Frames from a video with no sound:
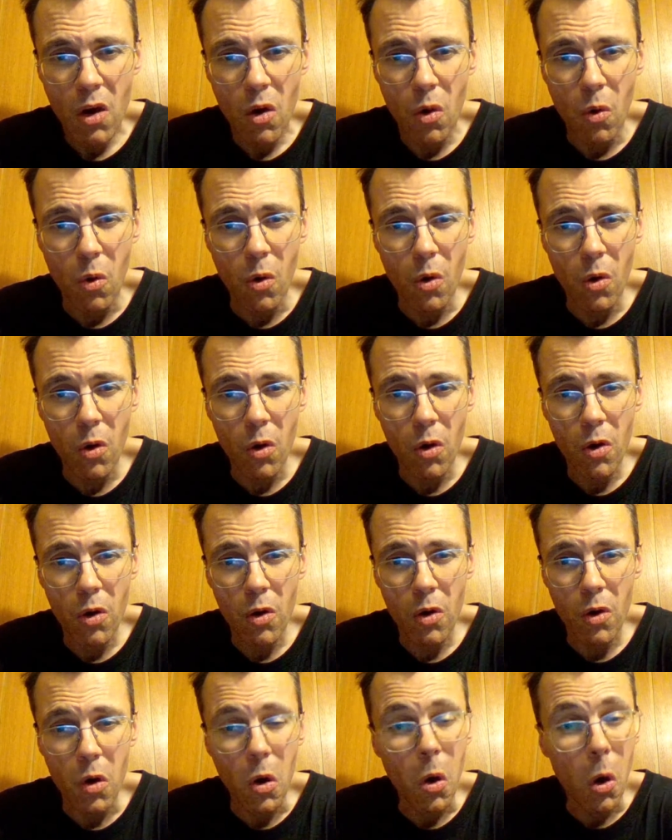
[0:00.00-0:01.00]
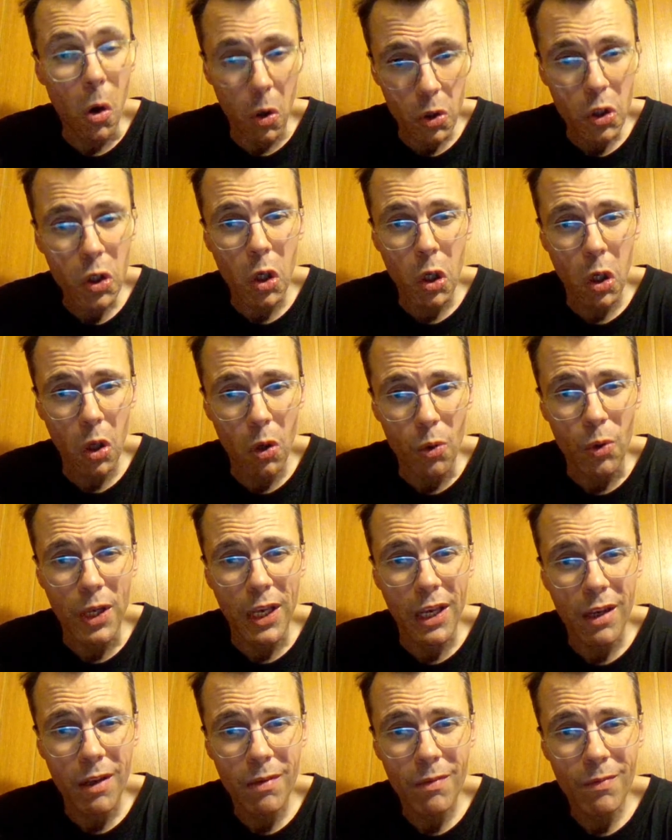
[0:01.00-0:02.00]
or old
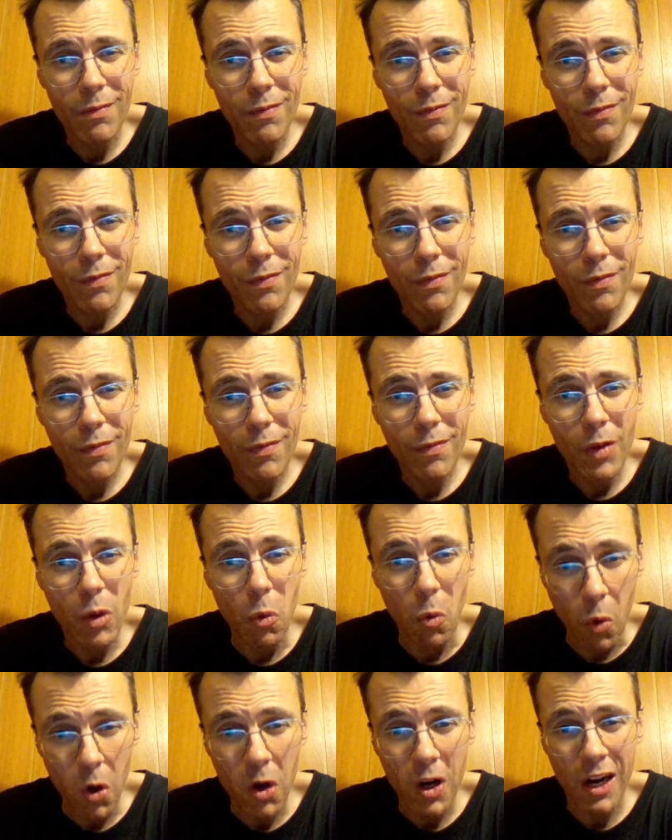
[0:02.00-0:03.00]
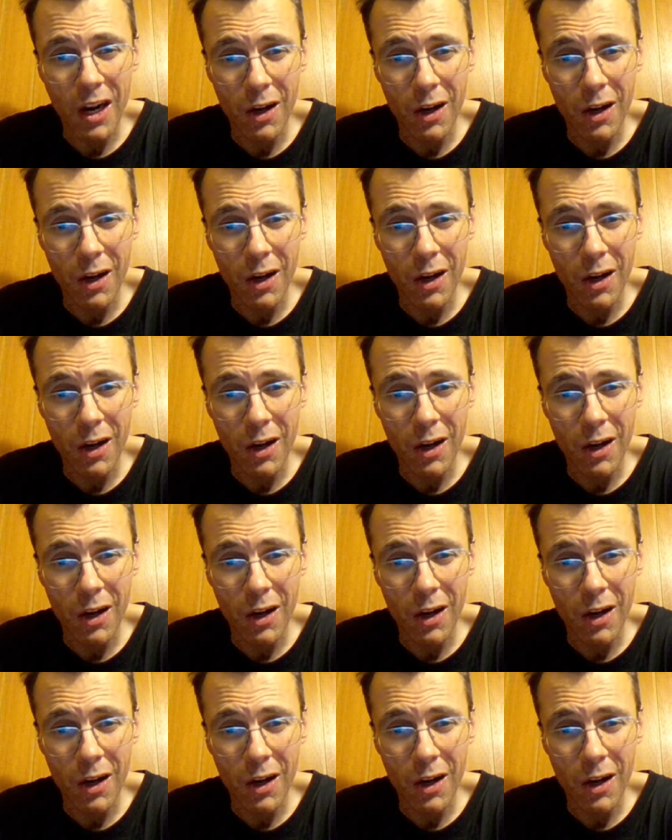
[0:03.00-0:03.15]
clothing, worn